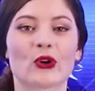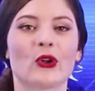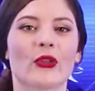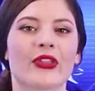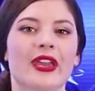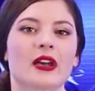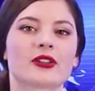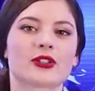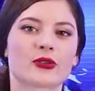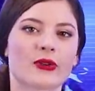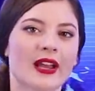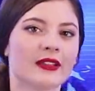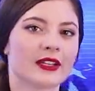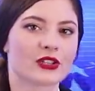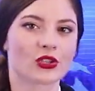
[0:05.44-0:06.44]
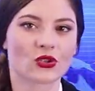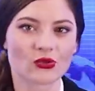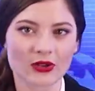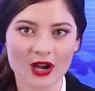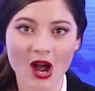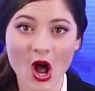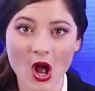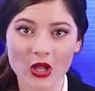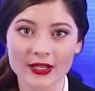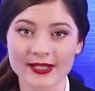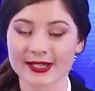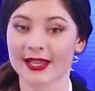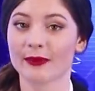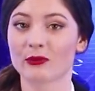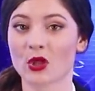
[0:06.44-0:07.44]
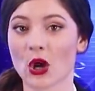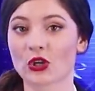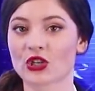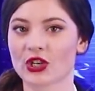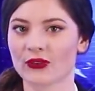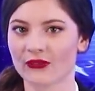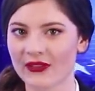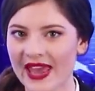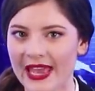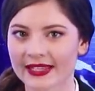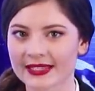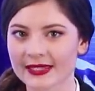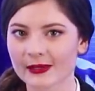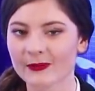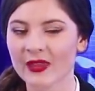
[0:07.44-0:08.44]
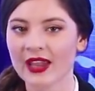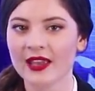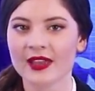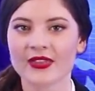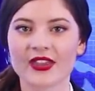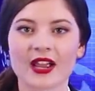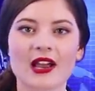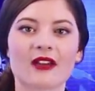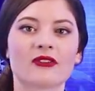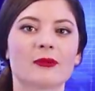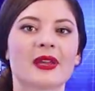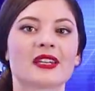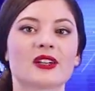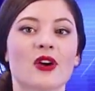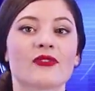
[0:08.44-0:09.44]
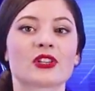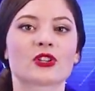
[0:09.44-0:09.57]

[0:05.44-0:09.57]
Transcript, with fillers: all the Australian sugarholics and blockchain fans. The government of